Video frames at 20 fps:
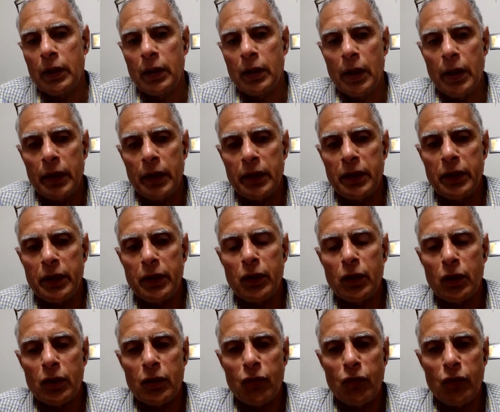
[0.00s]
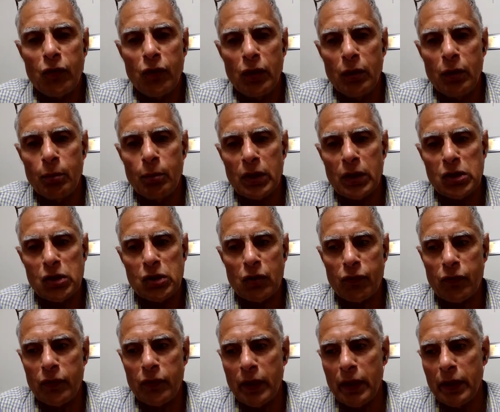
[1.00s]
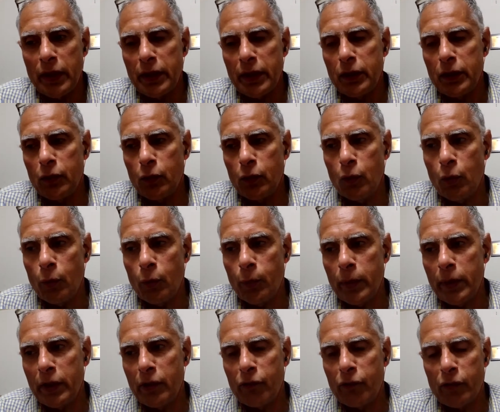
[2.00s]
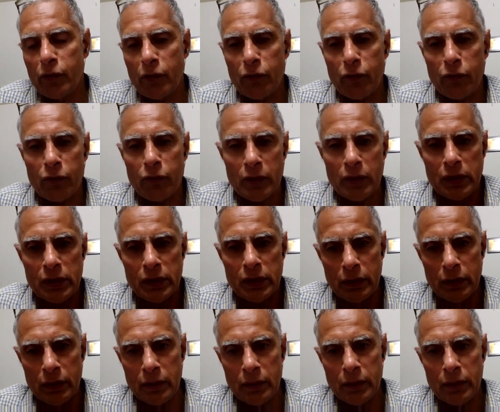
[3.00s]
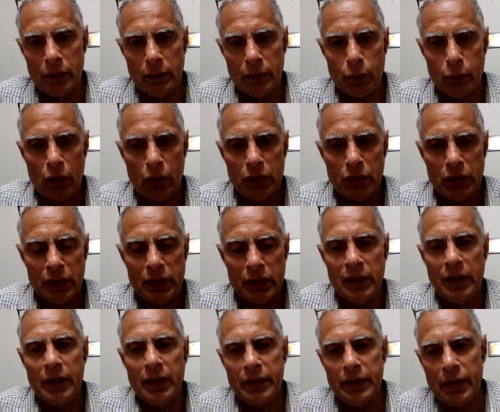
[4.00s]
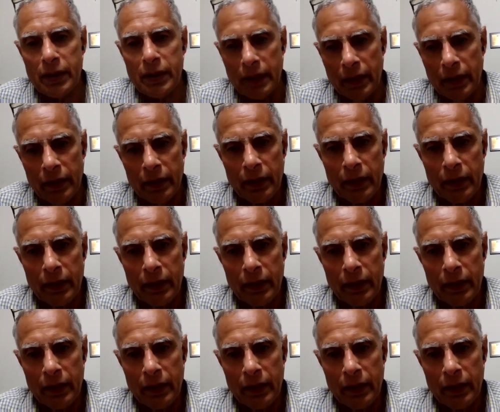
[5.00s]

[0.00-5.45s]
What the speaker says: I did not see much of that in the open infrastructure projects yet.